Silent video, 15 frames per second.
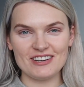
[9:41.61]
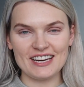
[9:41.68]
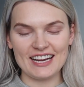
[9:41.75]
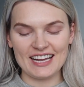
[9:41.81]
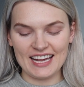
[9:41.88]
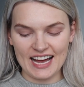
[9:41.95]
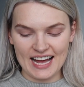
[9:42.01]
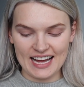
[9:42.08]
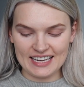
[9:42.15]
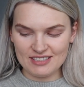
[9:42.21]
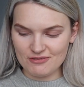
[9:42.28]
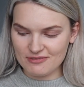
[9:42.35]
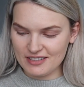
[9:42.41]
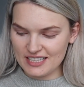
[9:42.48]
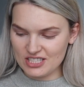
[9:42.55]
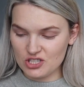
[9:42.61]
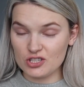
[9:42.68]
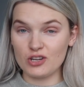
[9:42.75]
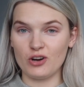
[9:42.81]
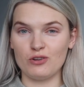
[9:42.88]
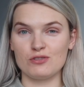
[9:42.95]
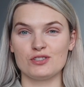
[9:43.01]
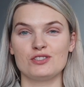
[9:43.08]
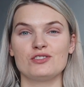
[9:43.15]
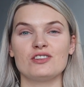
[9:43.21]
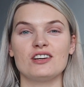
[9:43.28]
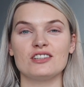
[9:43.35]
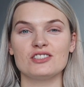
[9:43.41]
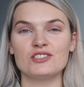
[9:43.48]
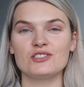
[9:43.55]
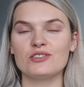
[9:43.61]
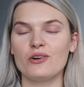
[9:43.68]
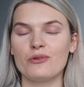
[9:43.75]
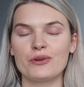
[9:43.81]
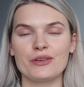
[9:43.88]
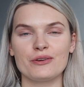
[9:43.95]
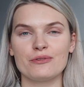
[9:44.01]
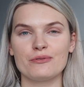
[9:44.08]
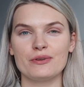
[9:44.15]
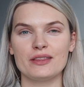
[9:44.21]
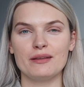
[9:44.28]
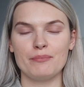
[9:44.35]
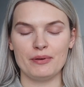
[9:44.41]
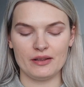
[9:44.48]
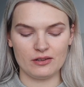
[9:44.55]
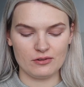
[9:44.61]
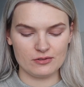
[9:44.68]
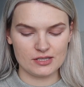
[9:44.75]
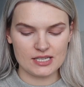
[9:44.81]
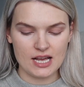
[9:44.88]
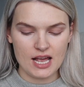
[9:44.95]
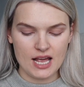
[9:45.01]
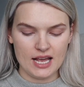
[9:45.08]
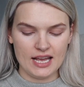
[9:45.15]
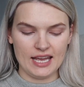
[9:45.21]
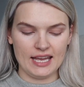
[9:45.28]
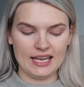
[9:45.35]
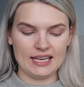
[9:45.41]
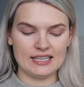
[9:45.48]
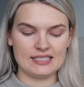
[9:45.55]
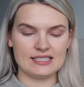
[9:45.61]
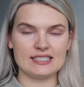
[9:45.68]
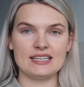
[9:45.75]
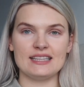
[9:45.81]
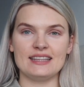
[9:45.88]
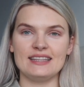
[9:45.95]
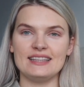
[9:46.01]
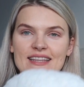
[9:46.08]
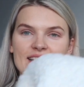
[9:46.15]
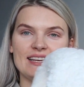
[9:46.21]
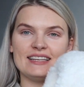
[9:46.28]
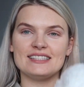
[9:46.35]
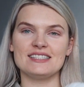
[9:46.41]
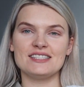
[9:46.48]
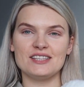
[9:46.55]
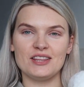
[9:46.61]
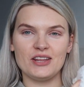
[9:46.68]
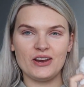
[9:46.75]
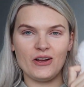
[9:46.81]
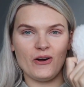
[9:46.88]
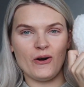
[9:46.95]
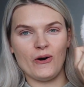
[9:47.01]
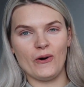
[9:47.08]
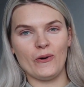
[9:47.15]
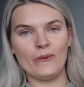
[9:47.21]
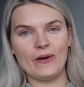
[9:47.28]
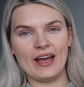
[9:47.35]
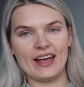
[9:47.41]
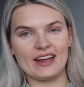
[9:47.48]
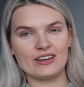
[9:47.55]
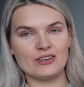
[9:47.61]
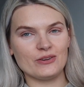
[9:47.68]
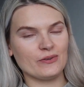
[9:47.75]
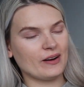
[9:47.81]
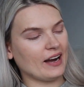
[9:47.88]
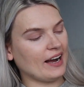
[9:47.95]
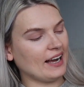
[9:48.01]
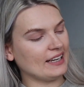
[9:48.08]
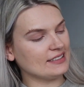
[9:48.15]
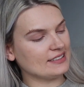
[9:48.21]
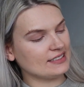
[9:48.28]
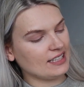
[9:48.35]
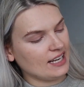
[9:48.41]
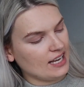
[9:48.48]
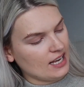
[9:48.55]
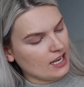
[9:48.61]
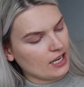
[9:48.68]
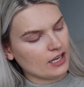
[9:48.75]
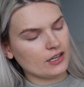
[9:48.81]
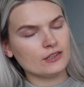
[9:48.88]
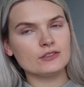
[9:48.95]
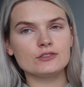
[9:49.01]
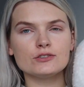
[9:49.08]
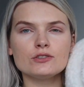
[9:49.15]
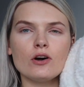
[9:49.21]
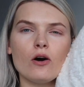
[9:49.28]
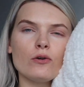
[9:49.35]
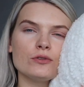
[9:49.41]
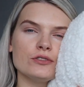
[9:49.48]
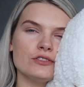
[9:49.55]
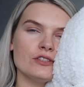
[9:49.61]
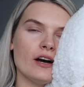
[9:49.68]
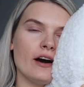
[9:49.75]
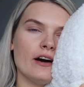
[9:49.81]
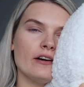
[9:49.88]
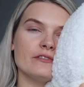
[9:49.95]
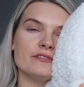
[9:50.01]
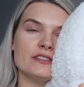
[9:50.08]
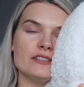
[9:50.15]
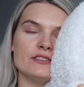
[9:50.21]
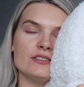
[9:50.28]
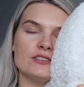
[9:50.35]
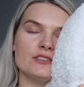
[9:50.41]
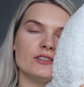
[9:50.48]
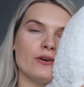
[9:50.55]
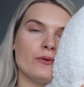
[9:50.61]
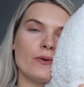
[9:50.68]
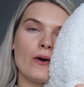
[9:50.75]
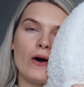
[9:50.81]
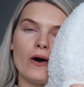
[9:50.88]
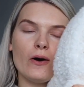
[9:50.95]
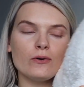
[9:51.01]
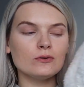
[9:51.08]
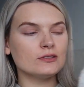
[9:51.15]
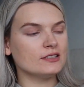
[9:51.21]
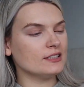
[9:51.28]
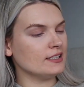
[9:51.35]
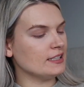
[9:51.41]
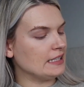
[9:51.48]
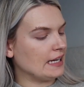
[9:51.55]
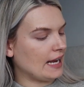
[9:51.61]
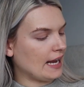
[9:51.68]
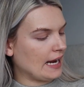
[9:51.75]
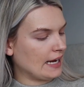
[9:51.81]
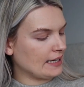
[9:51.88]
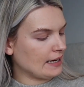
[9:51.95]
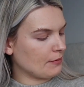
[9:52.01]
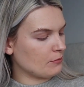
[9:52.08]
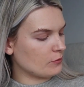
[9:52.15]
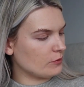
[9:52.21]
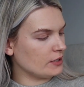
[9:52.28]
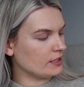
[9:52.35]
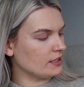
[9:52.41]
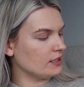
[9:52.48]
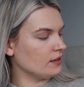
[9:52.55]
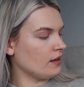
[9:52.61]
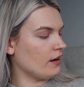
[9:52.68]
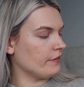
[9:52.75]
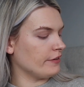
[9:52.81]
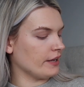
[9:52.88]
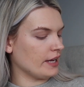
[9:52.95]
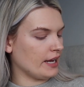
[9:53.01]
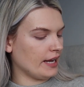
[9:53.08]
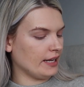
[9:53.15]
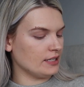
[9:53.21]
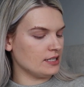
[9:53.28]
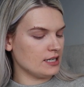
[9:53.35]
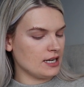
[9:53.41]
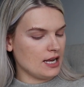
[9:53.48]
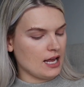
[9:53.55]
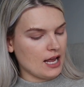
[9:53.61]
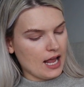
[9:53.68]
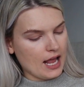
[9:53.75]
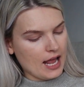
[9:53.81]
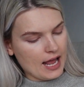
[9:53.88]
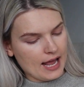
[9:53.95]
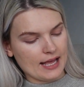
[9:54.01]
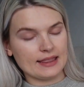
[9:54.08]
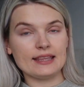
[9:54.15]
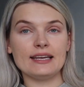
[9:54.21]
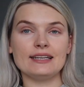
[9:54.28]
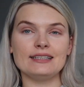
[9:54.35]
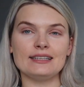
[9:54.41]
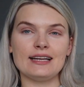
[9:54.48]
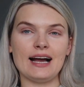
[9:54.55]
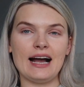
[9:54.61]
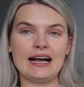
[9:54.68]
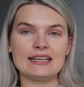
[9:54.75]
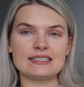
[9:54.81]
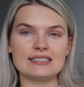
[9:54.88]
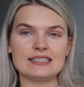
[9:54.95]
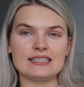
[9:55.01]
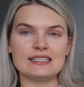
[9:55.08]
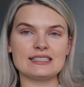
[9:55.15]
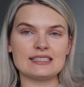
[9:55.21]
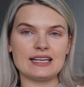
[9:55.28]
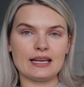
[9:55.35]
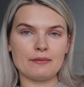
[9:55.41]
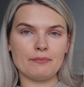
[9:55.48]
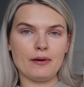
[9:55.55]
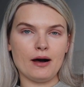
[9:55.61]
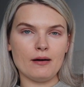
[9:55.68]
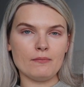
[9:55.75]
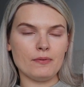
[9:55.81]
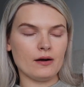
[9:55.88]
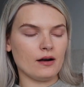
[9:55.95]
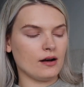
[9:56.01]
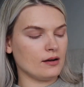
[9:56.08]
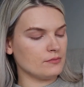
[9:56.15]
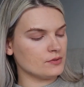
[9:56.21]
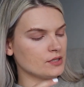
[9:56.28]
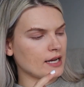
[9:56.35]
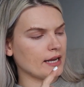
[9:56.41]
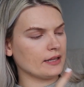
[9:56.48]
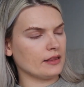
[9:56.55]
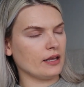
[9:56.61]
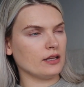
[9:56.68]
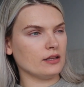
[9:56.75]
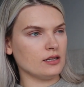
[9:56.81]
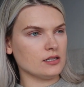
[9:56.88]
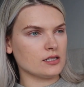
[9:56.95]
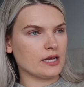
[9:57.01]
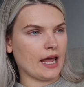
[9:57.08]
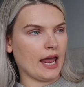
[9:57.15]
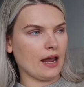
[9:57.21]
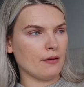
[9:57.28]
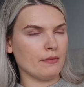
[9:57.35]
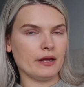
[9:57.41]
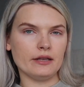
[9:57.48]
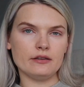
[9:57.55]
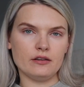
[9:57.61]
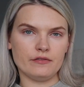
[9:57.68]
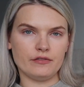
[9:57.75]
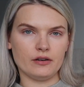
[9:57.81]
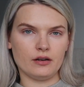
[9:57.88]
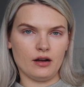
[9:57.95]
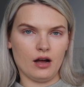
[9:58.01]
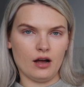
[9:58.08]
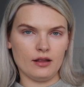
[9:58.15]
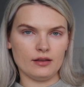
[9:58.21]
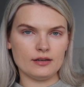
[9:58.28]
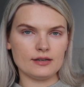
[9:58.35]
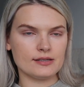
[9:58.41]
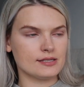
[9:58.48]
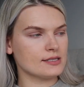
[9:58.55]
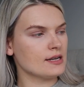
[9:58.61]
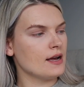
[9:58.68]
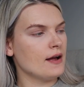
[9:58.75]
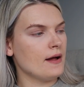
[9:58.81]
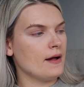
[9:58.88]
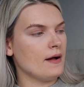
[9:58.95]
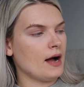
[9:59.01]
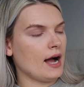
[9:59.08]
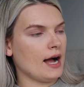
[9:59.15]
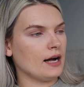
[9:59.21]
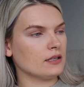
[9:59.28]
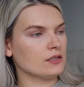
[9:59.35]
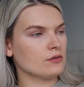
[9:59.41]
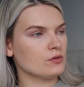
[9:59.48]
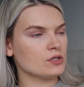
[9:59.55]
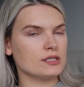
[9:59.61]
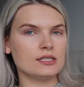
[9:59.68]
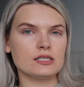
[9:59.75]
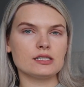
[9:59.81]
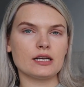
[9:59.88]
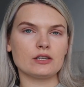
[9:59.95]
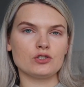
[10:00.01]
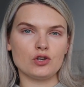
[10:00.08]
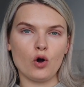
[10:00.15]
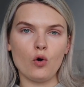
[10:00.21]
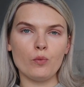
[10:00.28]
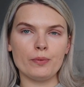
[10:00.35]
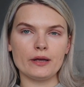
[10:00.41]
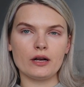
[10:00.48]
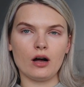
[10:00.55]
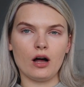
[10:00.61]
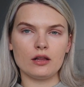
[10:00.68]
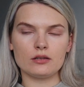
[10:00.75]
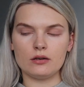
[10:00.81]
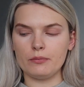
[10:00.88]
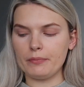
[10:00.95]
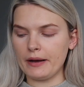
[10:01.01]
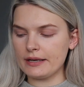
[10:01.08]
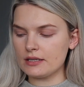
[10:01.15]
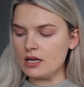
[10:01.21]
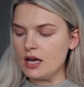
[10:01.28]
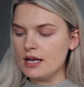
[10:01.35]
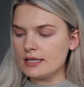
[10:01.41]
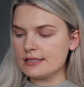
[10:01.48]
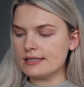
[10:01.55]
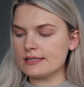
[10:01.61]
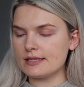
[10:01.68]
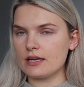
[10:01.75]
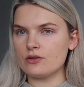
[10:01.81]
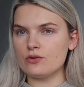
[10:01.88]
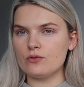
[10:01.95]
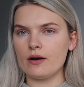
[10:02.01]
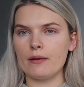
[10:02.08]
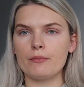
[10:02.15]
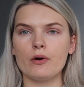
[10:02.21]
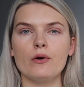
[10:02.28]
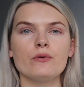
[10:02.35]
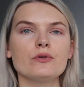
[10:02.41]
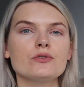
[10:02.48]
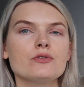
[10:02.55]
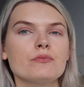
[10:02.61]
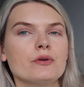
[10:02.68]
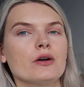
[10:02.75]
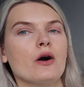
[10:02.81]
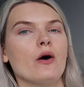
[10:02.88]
what I got, which goes so cute with the pillows, is this throw. And you guys, it's so soft and so cozy, and I'm really loving it. And then it has these like pom-poms. I think these came in different colors. There was this like taupey color, but since I knew I'm going to be